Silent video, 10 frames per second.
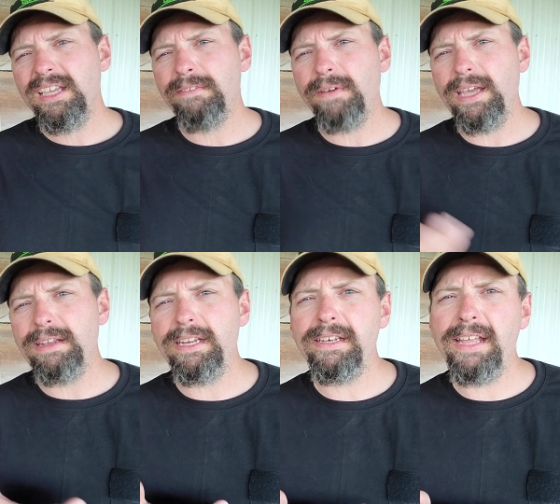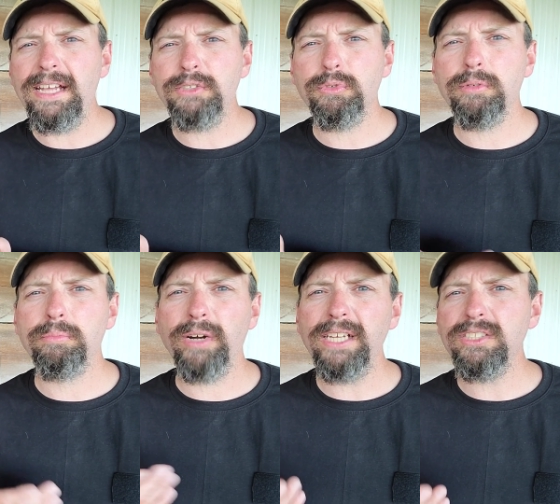If I had any natural
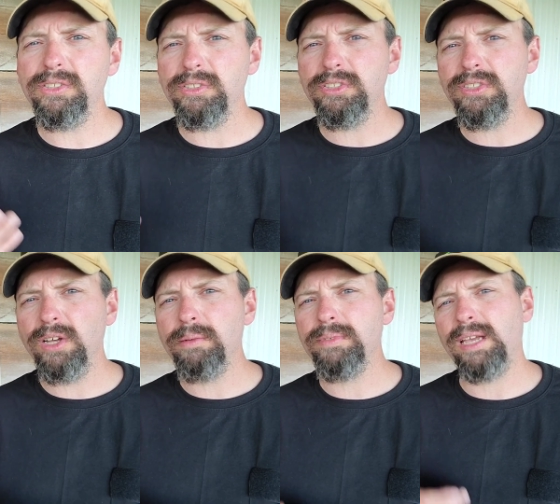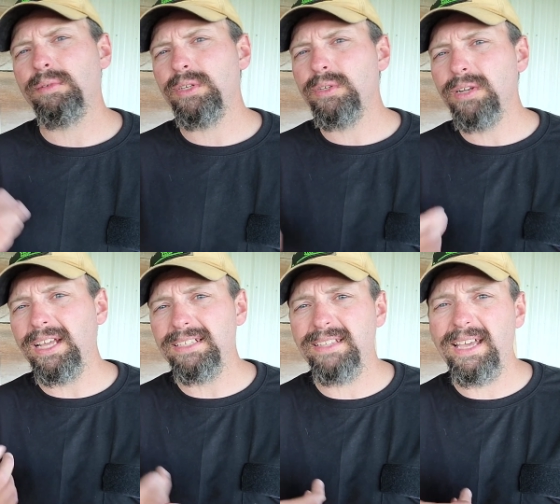branches or stubs, I would
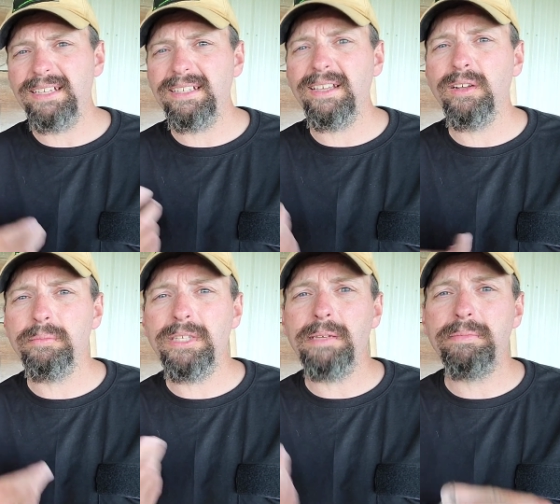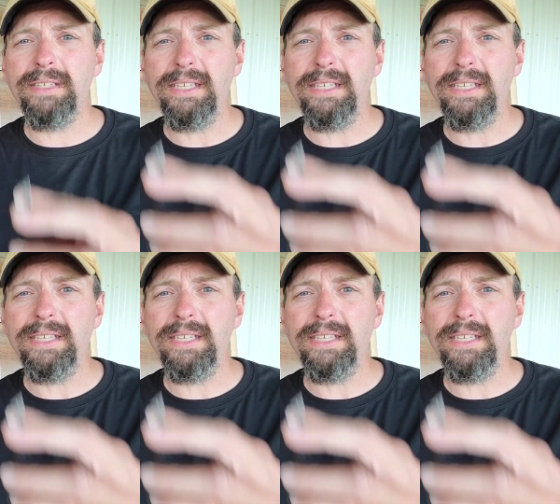utilize that to help keep